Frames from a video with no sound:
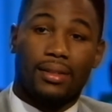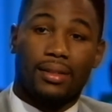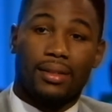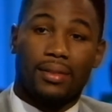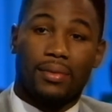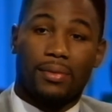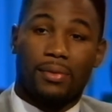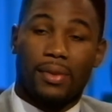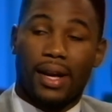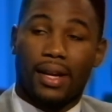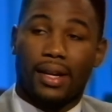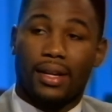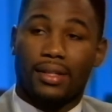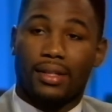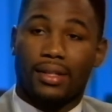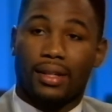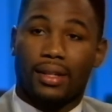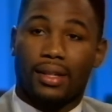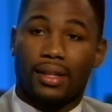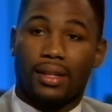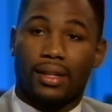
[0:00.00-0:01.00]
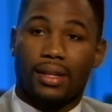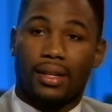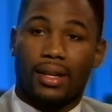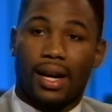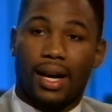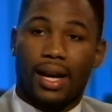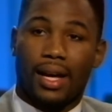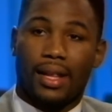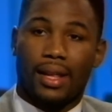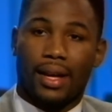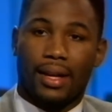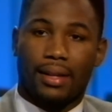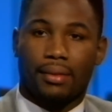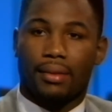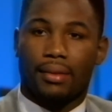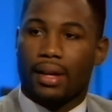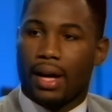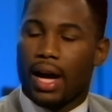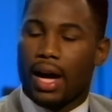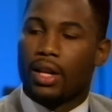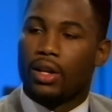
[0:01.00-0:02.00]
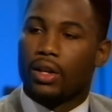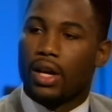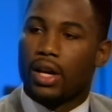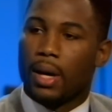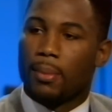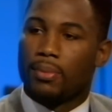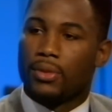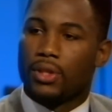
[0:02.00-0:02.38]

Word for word: Frank is a guy that I look up